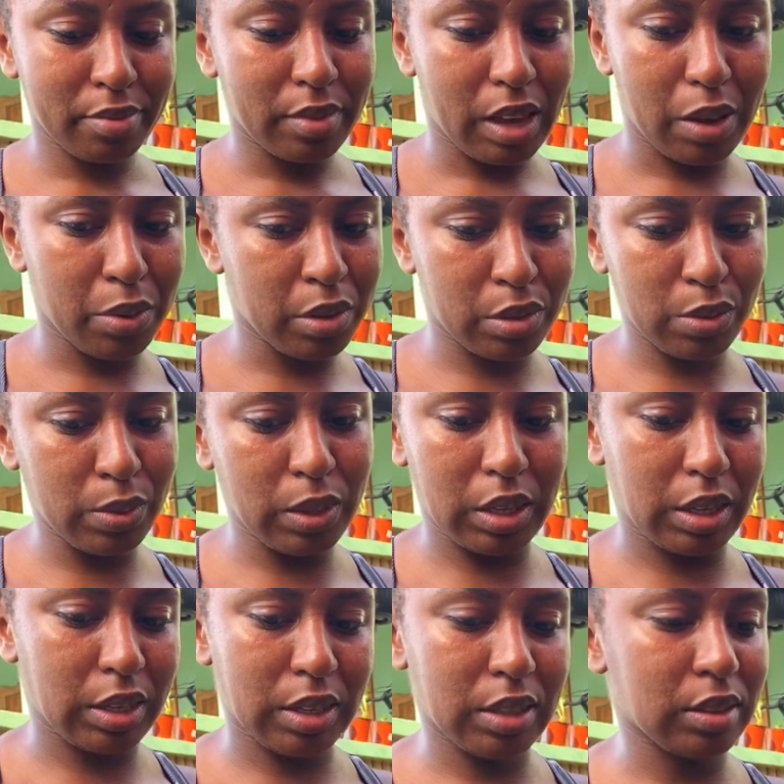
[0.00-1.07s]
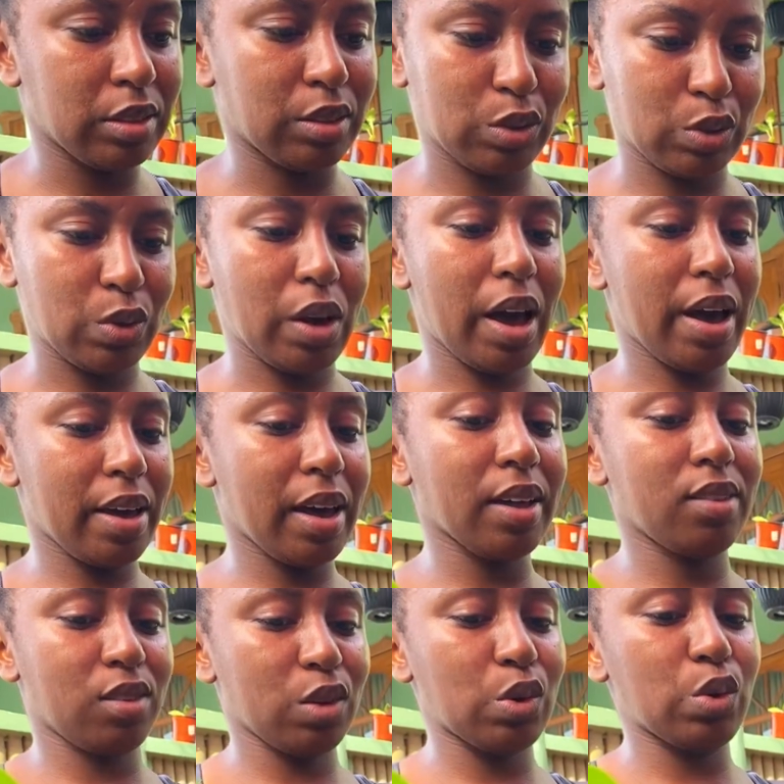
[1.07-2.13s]
I wasn't working and things. So I
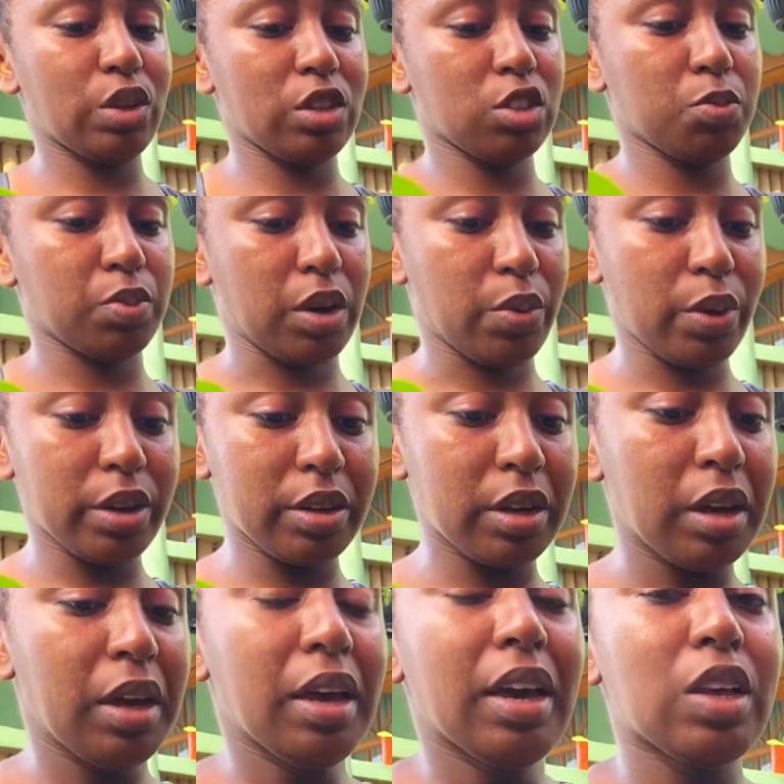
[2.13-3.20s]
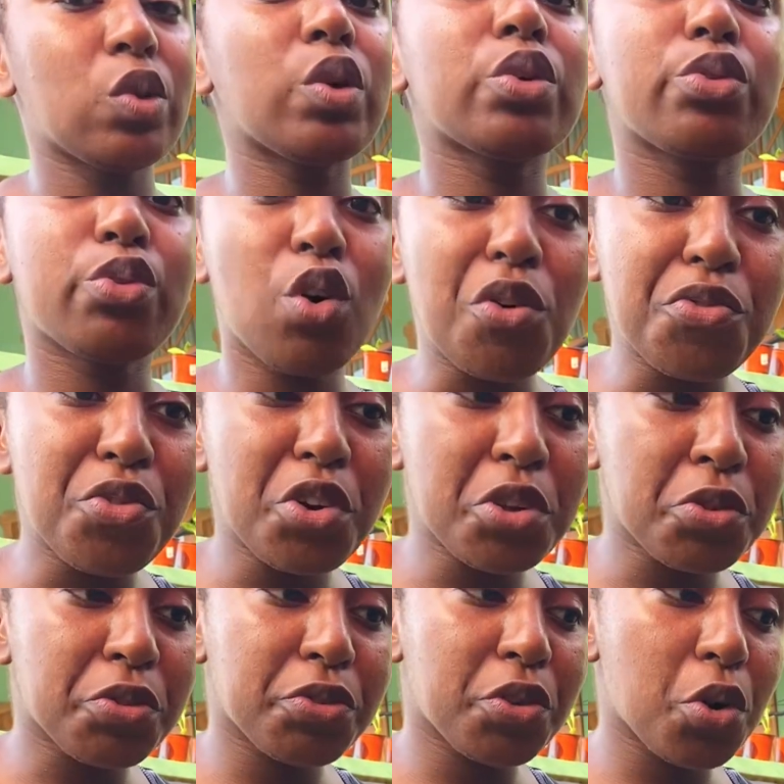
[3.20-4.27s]
had to go the cheaper one. It was
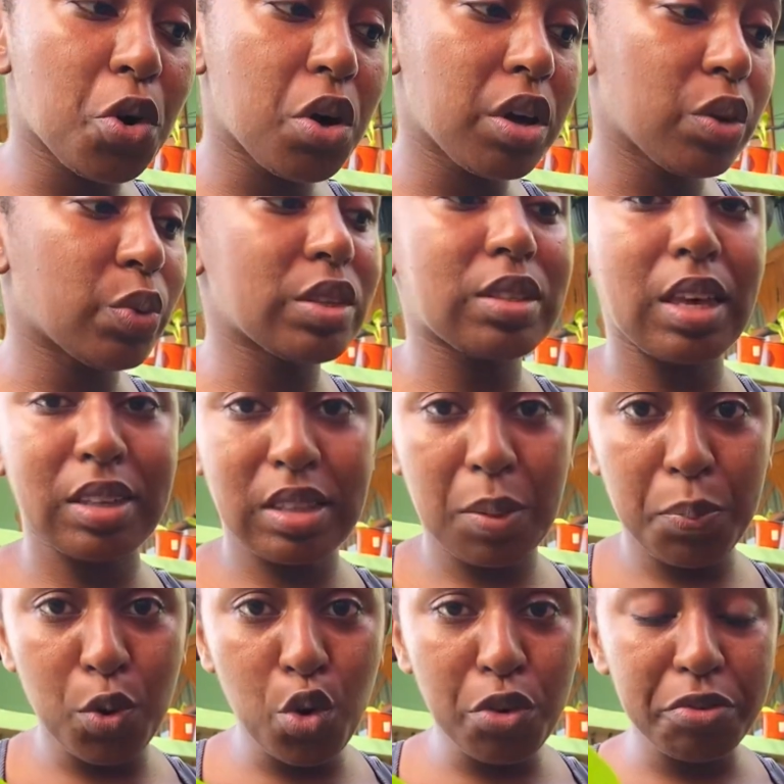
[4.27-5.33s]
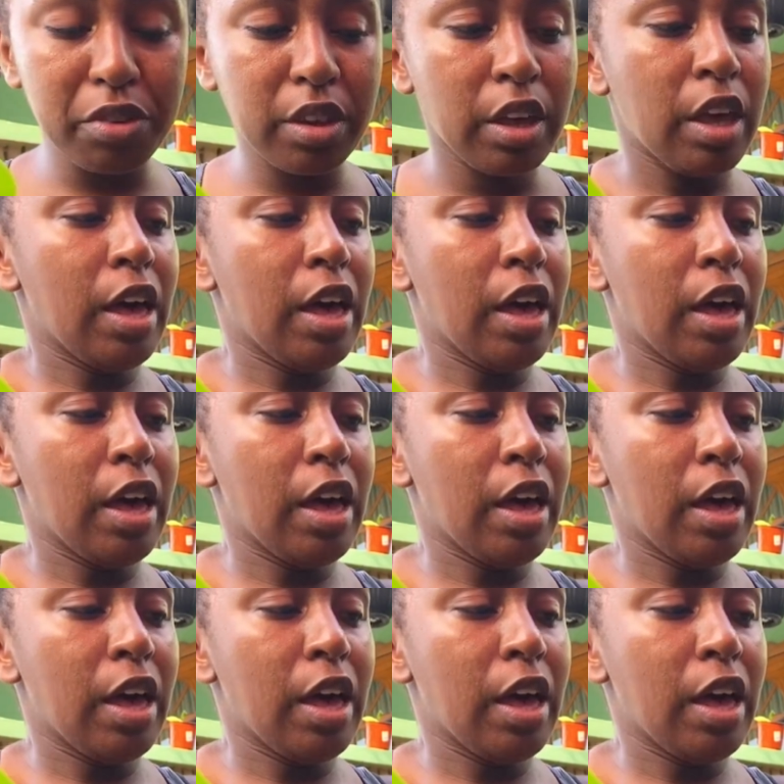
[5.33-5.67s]
$444. It was gate approved.